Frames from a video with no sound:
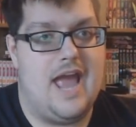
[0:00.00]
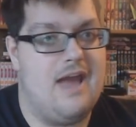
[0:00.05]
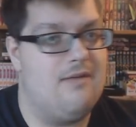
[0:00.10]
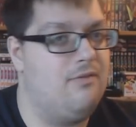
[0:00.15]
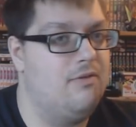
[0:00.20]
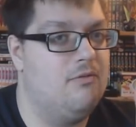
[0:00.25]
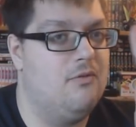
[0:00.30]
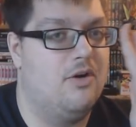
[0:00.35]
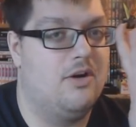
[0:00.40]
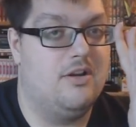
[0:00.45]

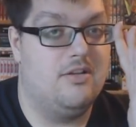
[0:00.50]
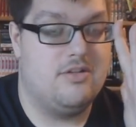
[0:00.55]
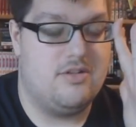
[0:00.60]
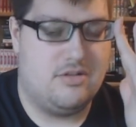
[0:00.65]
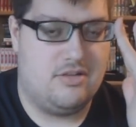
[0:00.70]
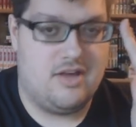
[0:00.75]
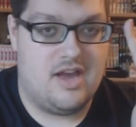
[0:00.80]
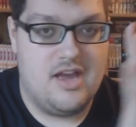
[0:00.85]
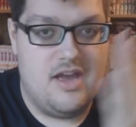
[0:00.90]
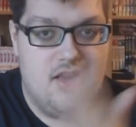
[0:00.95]
Everyone is
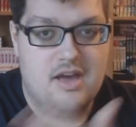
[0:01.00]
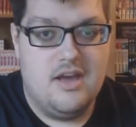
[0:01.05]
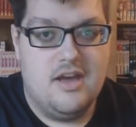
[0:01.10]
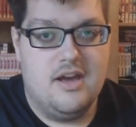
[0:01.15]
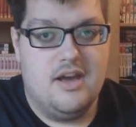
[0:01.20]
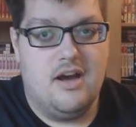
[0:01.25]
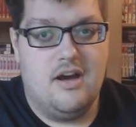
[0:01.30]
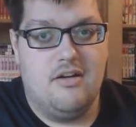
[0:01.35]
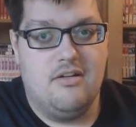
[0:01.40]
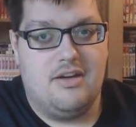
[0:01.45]
just like
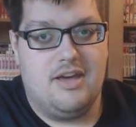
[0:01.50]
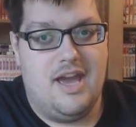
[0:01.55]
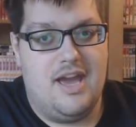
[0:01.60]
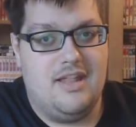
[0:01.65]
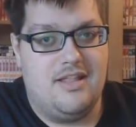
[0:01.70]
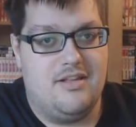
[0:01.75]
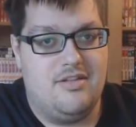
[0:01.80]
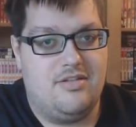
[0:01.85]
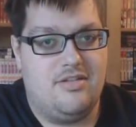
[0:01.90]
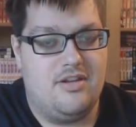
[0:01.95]

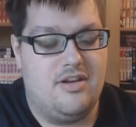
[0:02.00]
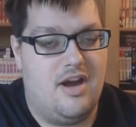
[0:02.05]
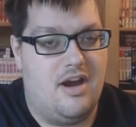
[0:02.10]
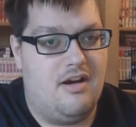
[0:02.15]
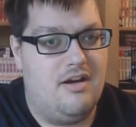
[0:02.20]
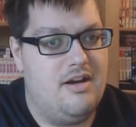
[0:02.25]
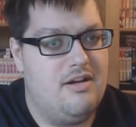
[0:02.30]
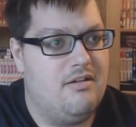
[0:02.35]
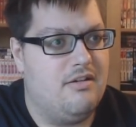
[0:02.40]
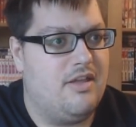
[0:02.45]
okay, this
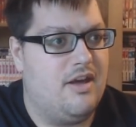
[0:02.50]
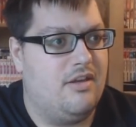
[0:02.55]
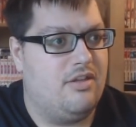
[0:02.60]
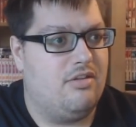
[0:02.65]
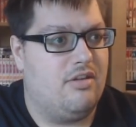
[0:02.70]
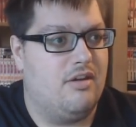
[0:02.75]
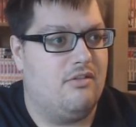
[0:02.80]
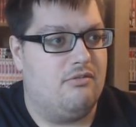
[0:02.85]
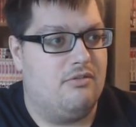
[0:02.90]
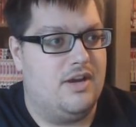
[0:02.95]
scenario of
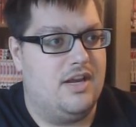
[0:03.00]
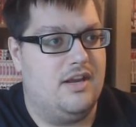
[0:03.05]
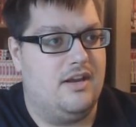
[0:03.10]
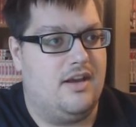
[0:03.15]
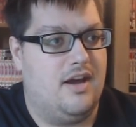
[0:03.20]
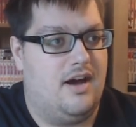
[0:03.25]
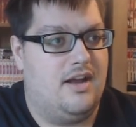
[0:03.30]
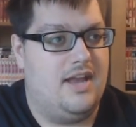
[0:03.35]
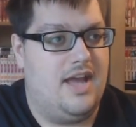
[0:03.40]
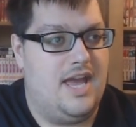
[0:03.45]
us like
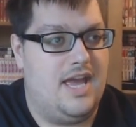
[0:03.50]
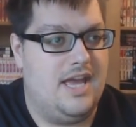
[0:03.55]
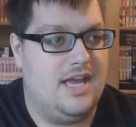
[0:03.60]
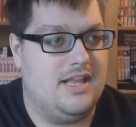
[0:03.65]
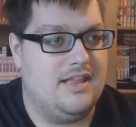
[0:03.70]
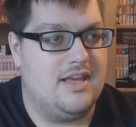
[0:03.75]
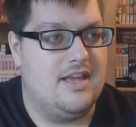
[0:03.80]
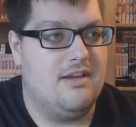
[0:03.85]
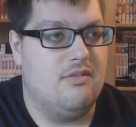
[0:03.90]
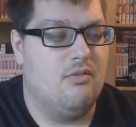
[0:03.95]

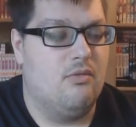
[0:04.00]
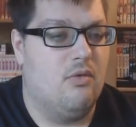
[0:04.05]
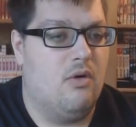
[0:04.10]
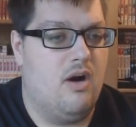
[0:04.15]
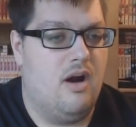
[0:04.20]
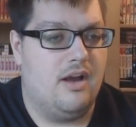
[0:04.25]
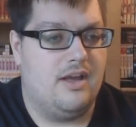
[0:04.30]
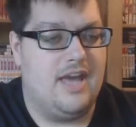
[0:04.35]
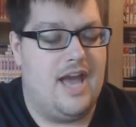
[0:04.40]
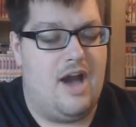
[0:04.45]
reincarnating didn't
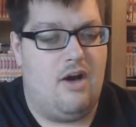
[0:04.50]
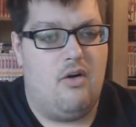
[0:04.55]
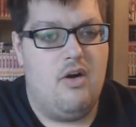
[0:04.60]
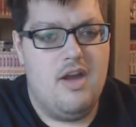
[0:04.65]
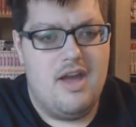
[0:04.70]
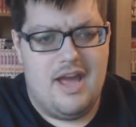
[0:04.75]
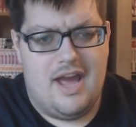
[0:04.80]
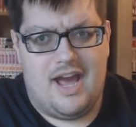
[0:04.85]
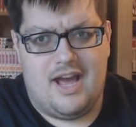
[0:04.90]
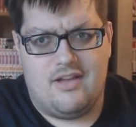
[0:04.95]
work out
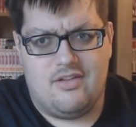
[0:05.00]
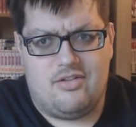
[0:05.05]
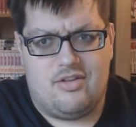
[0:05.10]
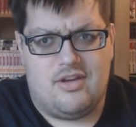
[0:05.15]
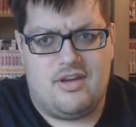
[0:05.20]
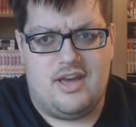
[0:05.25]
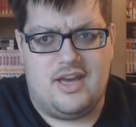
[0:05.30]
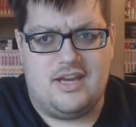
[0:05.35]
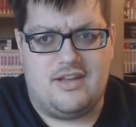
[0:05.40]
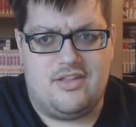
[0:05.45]
as
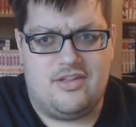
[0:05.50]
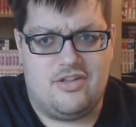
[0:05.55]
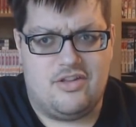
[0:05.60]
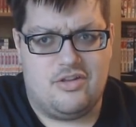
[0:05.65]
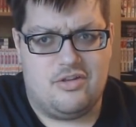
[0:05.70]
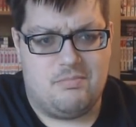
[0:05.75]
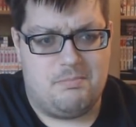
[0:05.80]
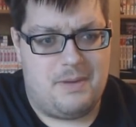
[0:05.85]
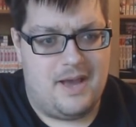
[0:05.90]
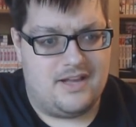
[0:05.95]

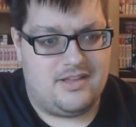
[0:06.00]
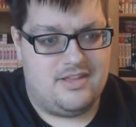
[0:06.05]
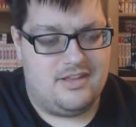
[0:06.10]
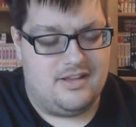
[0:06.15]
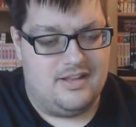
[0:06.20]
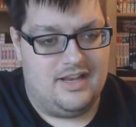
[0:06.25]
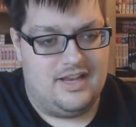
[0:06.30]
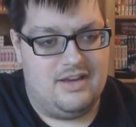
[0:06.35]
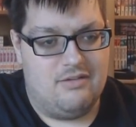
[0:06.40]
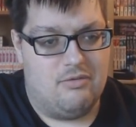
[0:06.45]

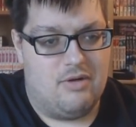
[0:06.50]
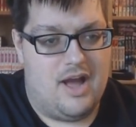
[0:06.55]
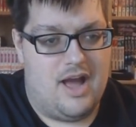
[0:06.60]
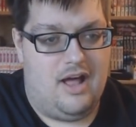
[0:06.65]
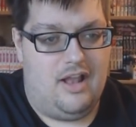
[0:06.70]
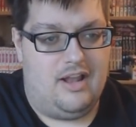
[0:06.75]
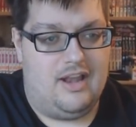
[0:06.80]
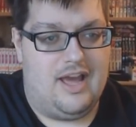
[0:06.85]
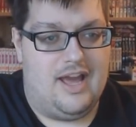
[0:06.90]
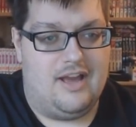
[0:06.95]
expectedly
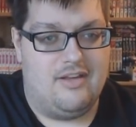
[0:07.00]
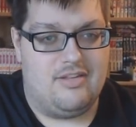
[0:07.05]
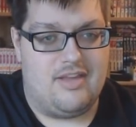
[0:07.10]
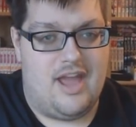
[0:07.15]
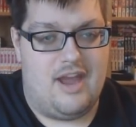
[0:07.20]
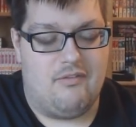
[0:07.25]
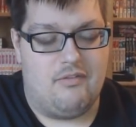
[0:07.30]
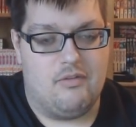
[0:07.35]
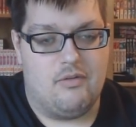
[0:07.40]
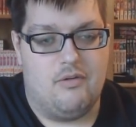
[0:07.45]
well as
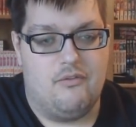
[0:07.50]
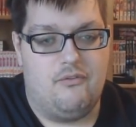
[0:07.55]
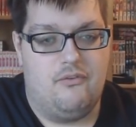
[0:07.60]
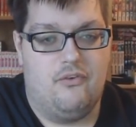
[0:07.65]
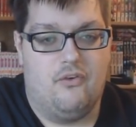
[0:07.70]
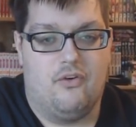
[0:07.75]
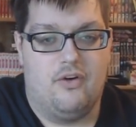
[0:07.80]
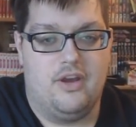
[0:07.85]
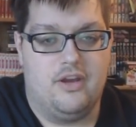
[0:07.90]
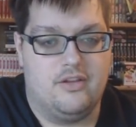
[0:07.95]
everyone
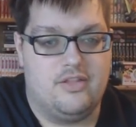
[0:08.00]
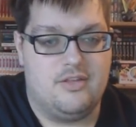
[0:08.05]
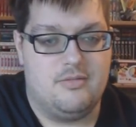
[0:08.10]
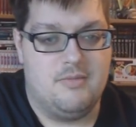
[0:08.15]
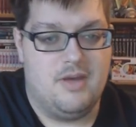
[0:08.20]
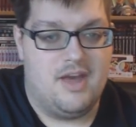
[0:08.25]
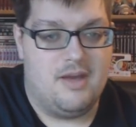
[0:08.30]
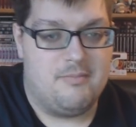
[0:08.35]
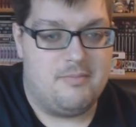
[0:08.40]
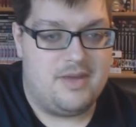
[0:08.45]
thought it
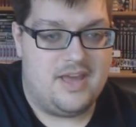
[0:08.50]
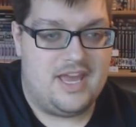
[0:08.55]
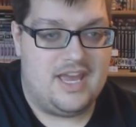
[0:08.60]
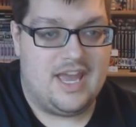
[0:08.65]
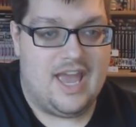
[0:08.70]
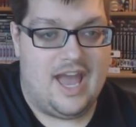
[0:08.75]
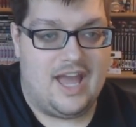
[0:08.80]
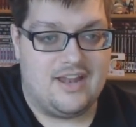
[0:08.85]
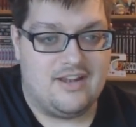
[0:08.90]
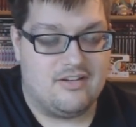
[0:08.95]
would
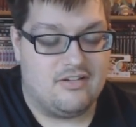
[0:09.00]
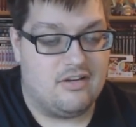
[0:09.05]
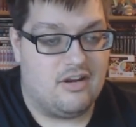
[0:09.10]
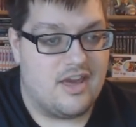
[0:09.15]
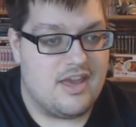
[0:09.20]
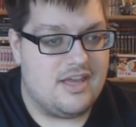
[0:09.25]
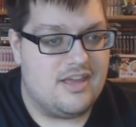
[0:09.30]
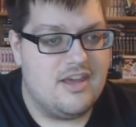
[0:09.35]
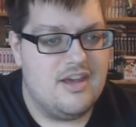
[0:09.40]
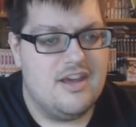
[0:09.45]
be, and
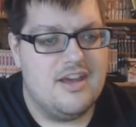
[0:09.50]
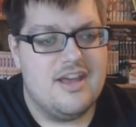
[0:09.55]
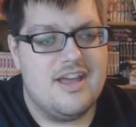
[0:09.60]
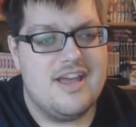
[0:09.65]
like,